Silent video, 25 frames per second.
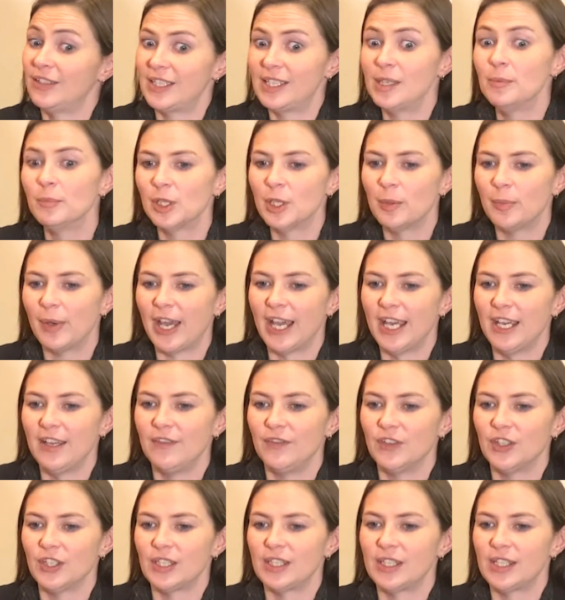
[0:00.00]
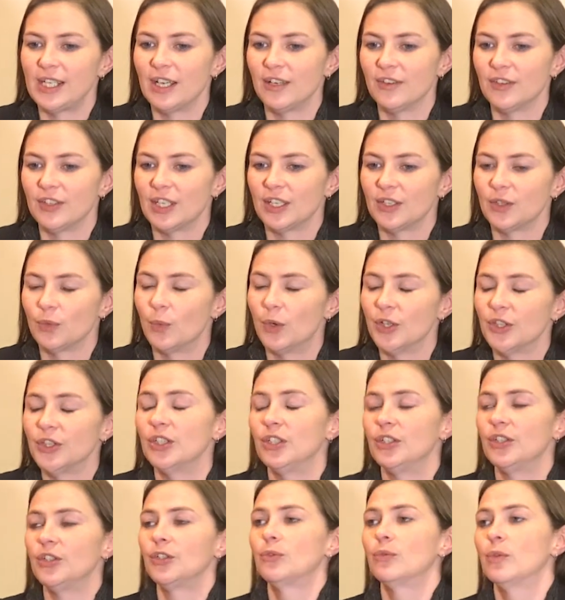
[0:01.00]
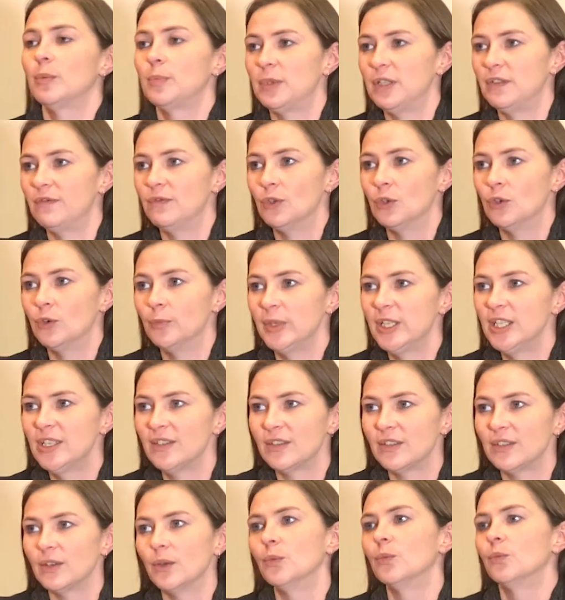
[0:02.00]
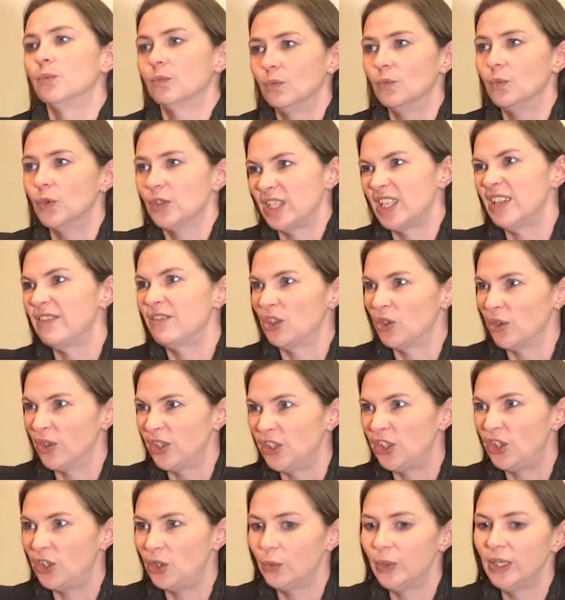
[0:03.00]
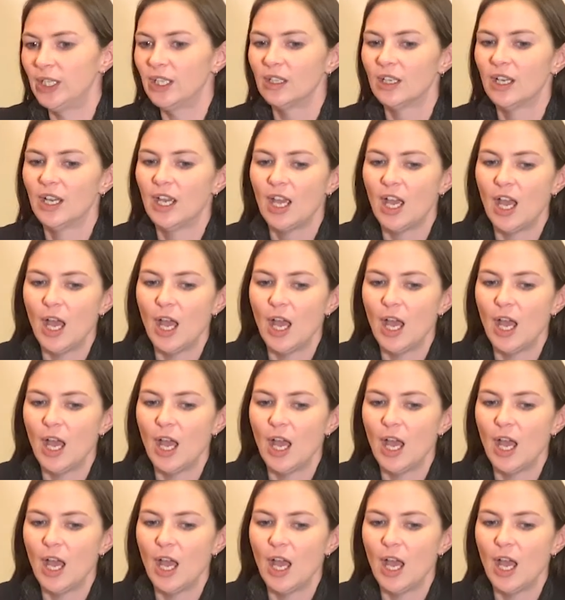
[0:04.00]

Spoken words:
similar behaviours tells us what the descriptive norm is, so what's everyone doing.